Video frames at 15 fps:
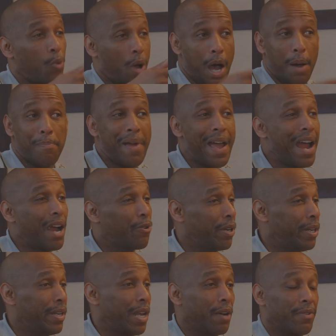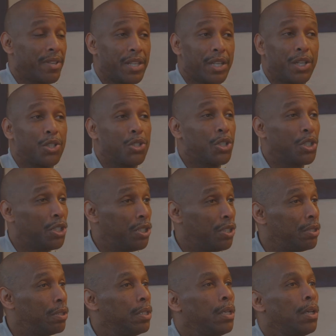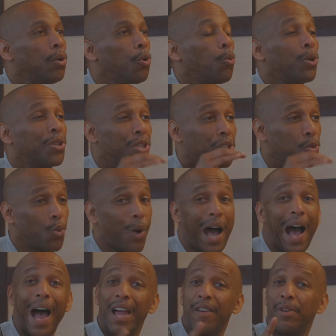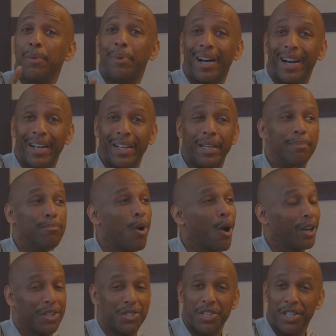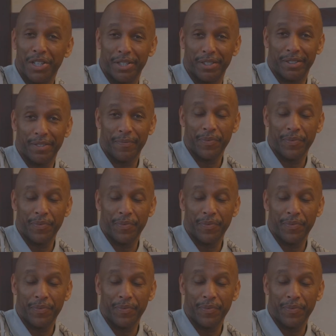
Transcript: I'm married, everything is good, which is why everybody, Mark, is here.